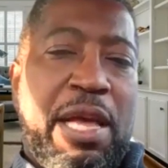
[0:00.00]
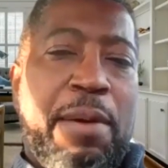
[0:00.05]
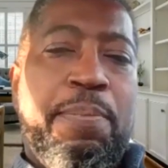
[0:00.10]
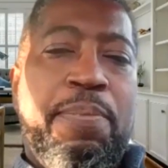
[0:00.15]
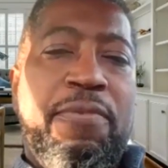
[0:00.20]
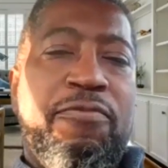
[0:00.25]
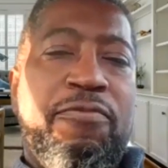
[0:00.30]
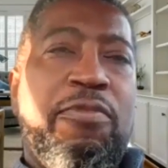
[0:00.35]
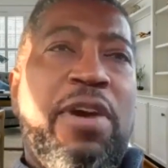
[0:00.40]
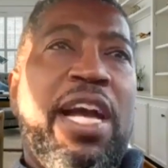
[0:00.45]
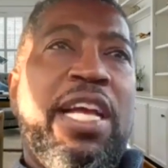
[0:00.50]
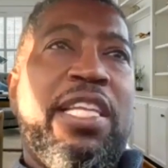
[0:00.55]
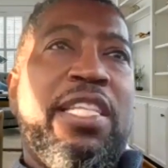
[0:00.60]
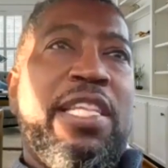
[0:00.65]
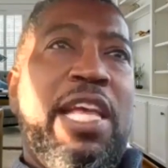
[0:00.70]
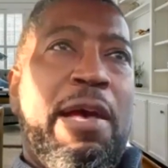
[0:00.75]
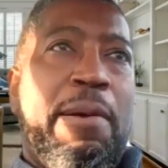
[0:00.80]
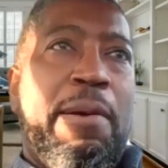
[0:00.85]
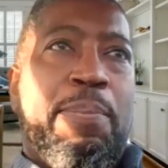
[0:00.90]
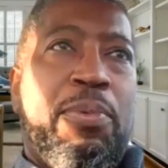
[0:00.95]
That writing
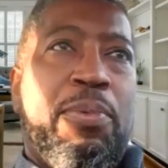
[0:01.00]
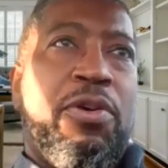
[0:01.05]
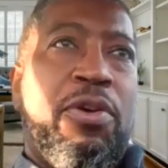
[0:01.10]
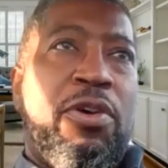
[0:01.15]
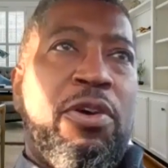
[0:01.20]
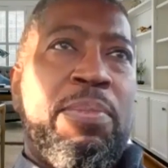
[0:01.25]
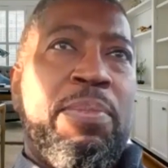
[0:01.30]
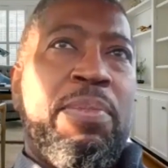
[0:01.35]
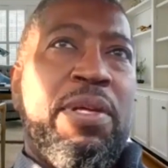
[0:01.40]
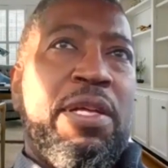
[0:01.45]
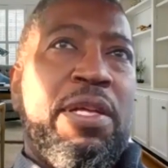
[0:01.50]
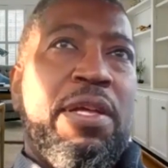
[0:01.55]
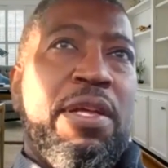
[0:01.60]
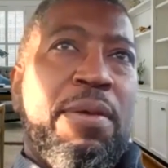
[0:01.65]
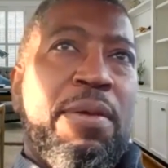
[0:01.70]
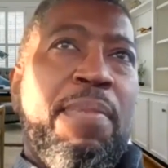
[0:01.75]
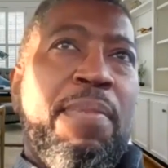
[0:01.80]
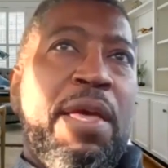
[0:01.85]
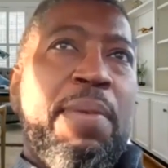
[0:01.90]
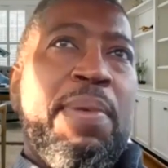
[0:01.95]
that poem
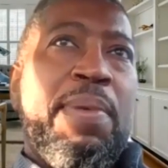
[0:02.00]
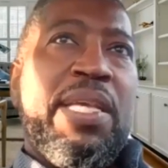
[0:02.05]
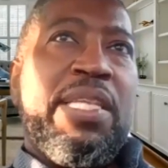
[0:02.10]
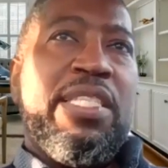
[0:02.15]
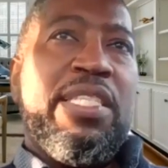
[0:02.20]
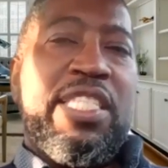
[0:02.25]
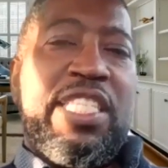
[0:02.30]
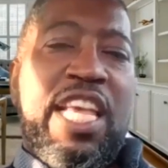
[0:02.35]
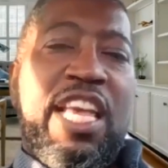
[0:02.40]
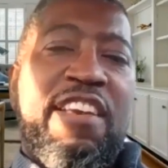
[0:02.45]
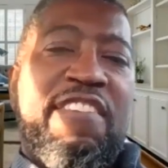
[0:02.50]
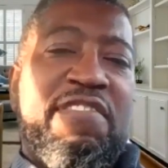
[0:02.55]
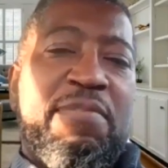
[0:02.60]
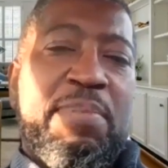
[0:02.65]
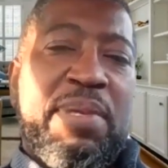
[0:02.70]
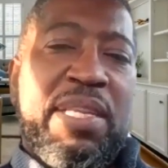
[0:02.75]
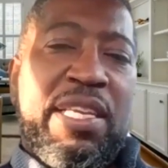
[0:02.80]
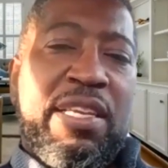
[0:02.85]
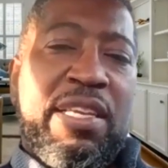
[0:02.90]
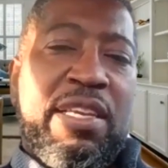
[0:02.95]
maybe saved
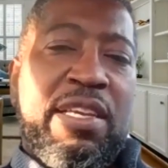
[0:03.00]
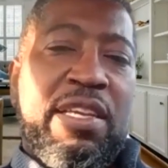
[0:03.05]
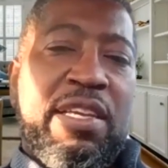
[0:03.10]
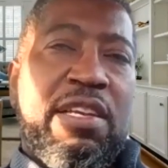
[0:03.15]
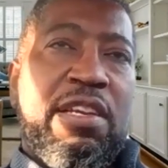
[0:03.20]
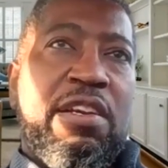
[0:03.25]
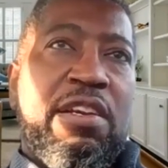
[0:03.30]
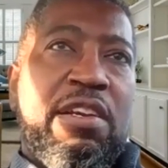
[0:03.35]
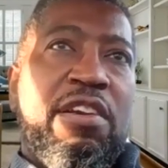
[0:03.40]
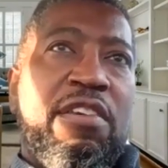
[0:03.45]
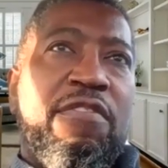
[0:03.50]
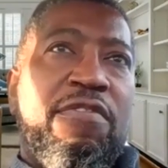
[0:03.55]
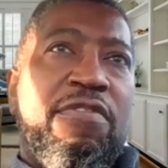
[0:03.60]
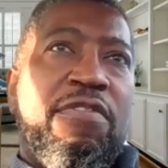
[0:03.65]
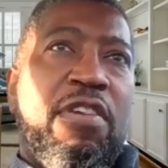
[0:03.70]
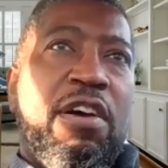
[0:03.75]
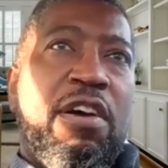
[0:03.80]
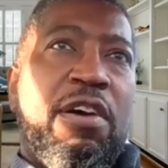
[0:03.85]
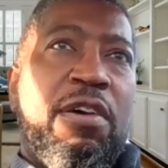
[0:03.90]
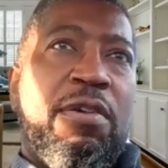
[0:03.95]
me
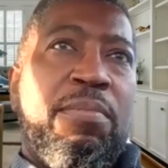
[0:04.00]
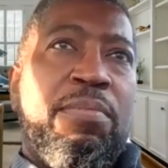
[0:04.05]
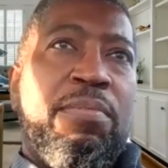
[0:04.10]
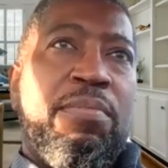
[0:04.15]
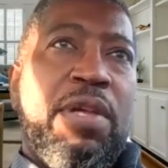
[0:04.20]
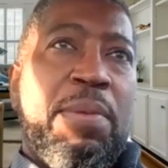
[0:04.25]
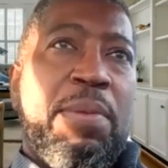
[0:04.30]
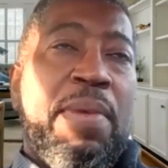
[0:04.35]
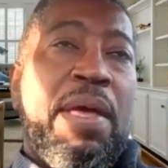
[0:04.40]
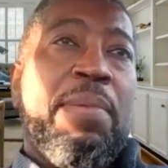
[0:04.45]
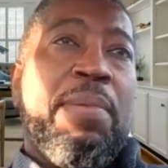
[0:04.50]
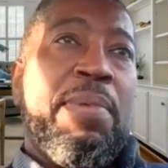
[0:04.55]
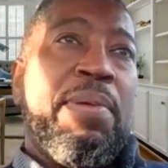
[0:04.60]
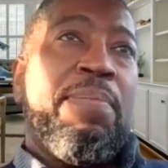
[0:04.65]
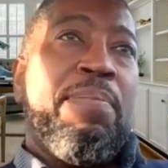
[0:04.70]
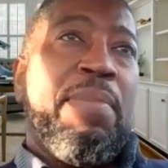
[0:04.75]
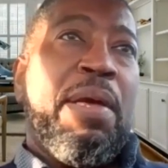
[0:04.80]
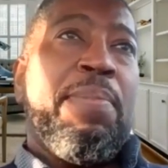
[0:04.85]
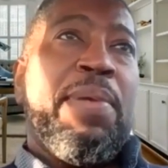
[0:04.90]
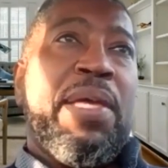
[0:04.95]
from it maybe
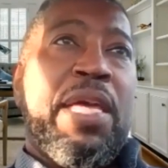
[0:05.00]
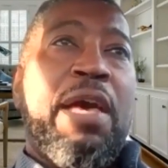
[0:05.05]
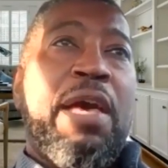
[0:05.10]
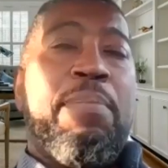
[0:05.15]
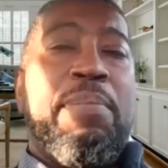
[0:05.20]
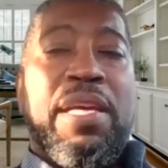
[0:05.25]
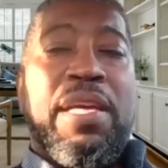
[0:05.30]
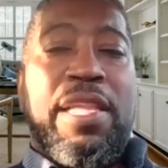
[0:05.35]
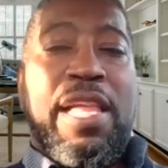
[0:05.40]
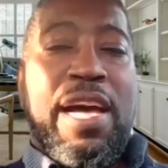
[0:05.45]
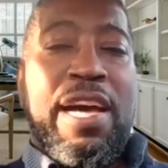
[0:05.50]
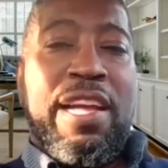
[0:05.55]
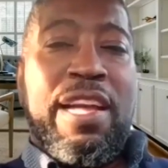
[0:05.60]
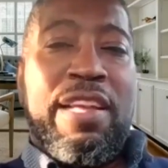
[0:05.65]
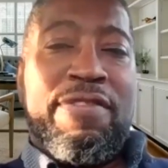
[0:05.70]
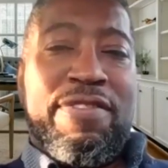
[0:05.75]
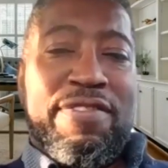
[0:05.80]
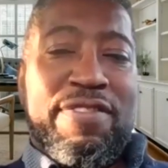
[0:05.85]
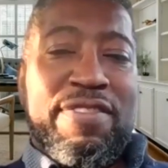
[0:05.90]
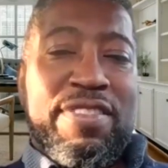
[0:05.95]
maybe kept me alive
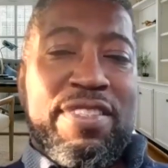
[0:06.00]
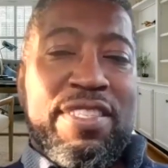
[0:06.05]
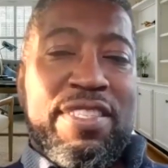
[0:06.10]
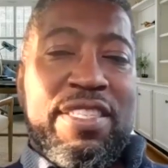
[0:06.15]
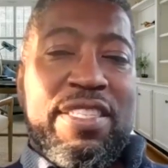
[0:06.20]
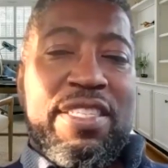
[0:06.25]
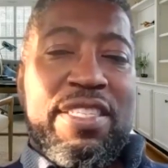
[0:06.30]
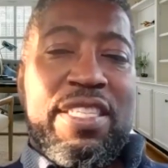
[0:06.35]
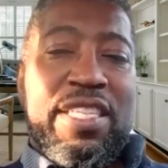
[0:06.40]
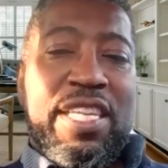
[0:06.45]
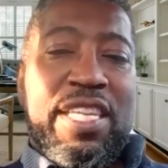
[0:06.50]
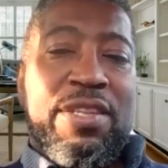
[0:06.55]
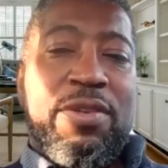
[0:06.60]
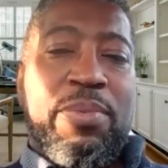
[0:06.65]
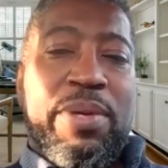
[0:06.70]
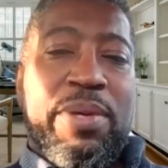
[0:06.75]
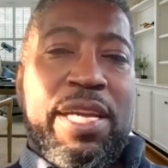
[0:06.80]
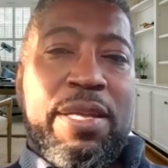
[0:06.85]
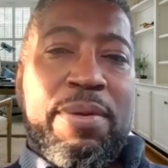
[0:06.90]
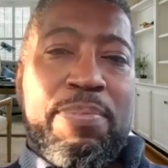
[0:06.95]
in a
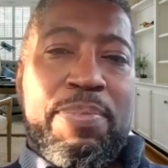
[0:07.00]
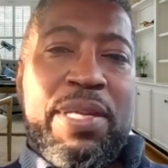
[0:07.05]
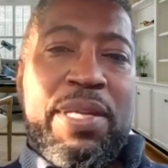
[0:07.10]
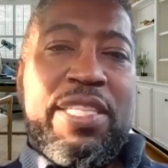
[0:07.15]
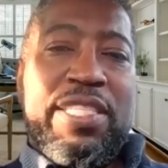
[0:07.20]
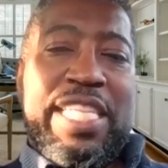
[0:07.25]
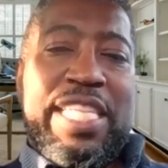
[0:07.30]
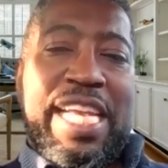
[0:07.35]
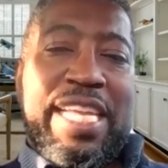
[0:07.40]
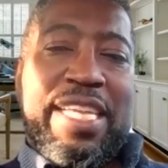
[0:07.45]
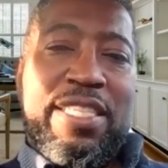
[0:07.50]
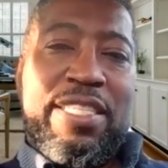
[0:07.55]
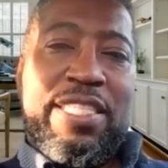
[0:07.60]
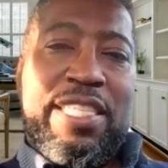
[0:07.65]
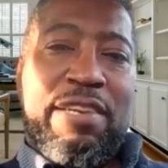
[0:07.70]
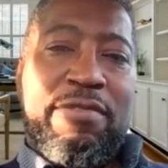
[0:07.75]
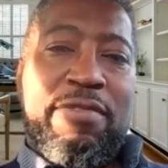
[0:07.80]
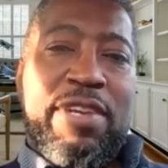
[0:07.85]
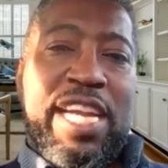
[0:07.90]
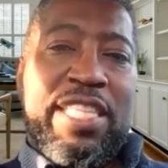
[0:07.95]
way because I could
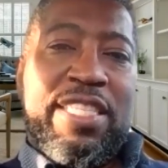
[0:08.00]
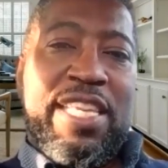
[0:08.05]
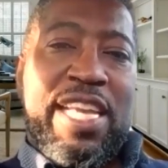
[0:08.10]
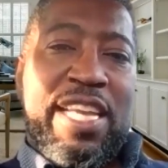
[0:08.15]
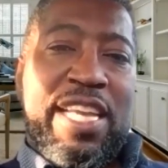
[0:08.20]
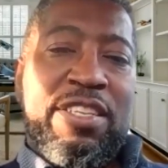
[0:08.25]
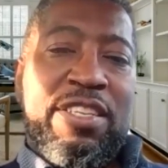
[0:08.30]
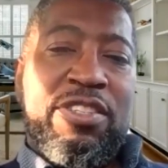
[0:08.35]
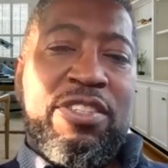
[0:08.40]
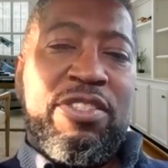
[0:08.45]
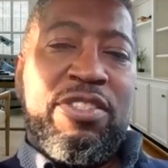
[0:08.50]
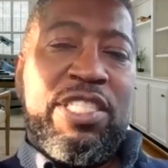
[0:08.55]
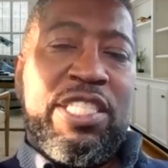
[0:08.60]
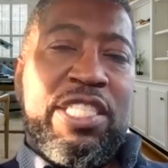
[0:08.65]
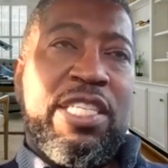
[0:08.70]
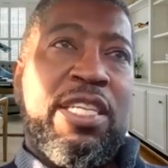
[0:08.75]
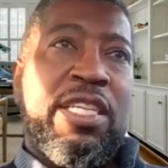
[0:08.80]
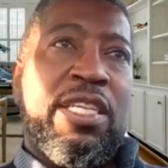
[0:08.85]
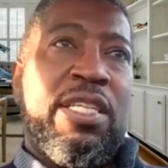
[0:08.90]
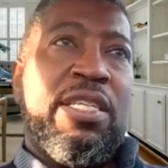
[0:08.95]
direct that
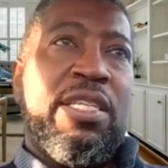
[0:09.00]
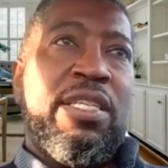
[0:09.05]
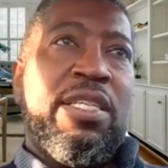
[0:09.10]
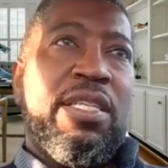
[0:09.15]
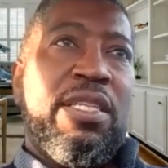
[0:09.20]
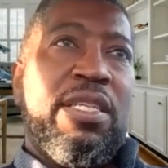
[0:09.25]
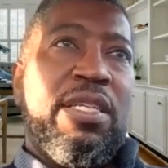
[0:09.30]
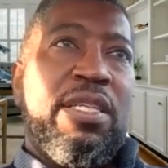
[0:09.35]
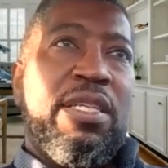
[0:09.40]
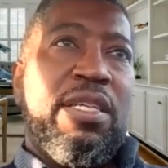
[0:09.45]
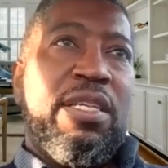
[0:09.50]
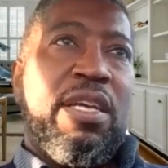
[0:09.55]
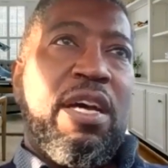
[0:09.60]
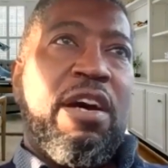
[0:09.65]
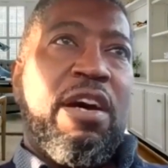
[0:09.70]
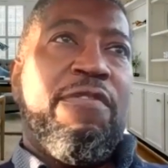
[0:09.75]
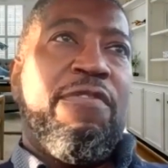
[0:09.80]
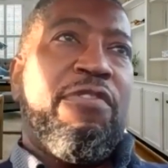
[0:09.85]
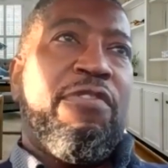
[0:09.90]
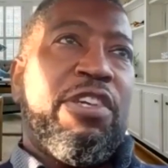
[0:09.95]
energy
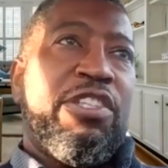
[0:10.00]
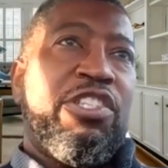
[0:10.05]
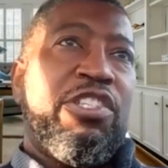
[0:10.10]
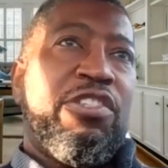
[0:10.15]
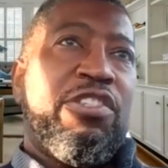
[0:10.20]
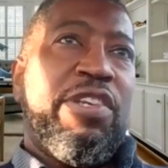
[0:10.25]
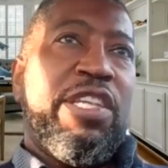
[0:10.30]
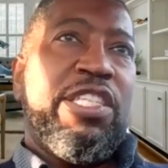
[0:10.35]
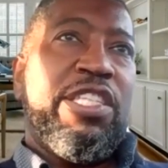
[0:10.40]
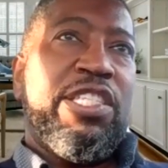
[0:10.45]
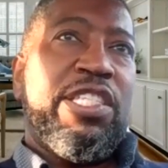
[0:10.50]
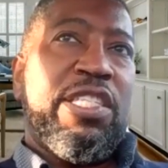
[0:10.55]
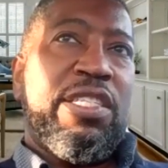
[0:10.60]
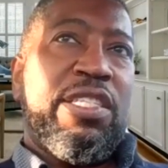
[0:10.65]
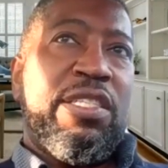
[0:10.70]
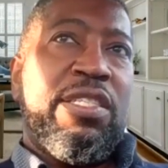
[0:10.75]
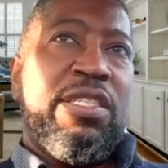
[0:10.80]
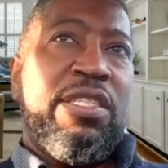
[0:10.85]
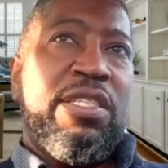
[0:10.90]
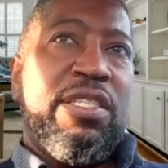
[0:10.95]
of
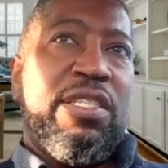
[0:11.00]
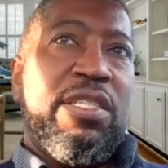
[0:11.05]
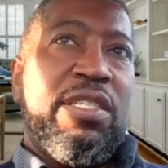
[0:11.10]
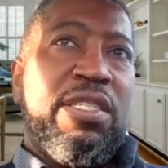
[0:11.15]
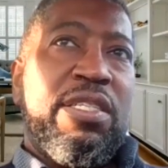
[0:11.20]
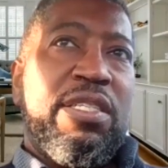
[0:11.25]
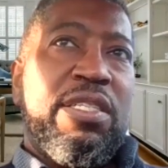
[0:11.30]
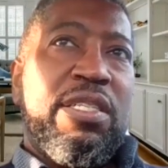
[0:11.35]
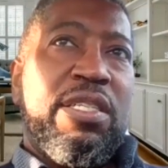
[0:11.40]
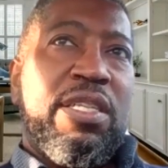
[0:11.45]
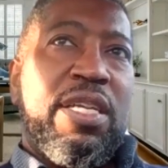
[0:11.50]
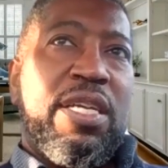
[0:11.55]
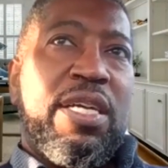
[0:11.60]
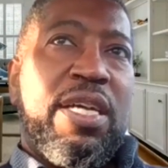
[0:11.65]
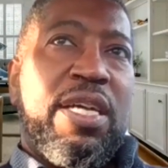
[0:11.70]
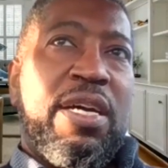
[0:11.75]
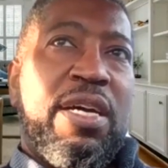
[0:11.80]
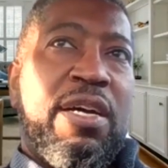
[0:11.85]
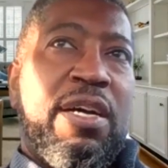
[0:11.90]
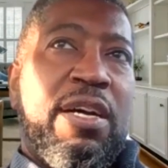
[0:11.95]
frustration.
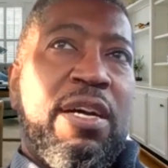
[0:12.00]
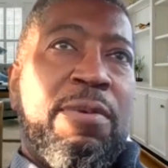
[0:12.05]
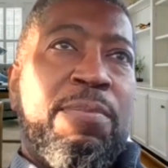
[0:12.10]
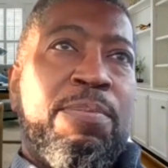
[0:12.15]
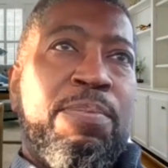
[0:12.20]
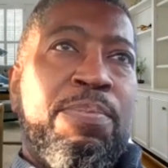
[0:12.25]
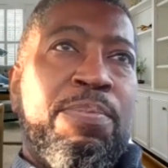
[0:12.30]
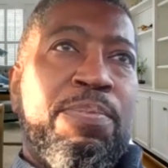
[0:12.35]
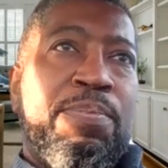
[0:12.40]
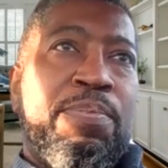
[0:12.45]
Um,